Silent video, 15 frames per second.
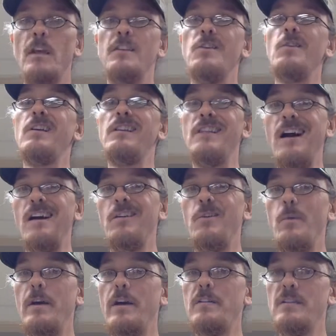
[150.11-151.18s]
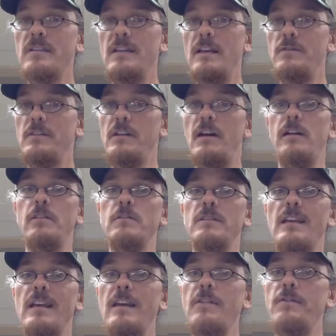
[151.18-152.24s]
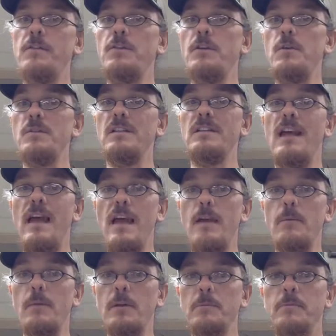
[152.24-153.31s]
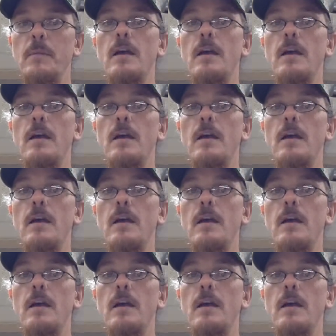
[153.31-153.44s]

You've got to wear the safety goggles if you're using the hammer.